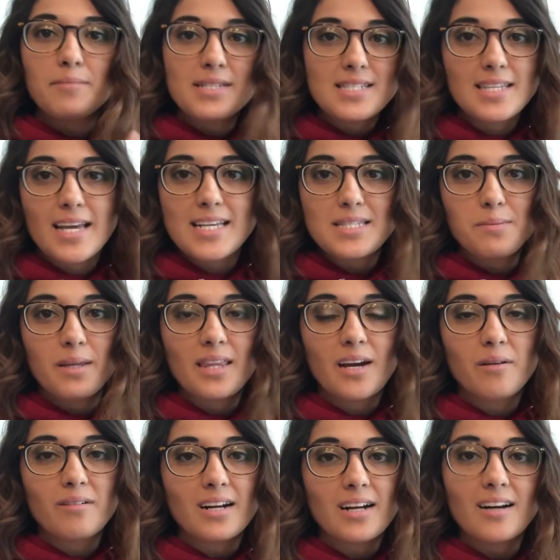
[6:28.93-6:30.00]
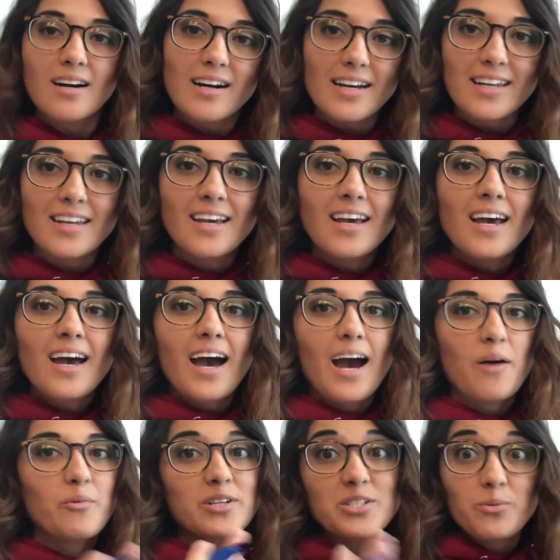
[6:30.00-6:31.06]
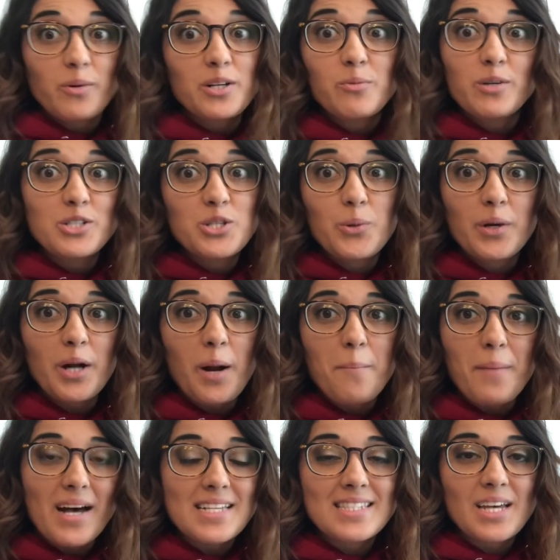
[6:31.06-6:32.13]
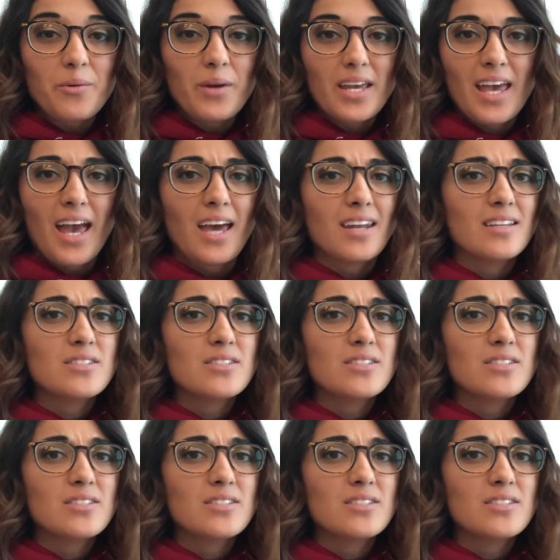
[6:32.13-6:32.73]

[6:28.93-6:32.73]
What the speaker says: Mistakes mean that we're good. We're doing our best that we can.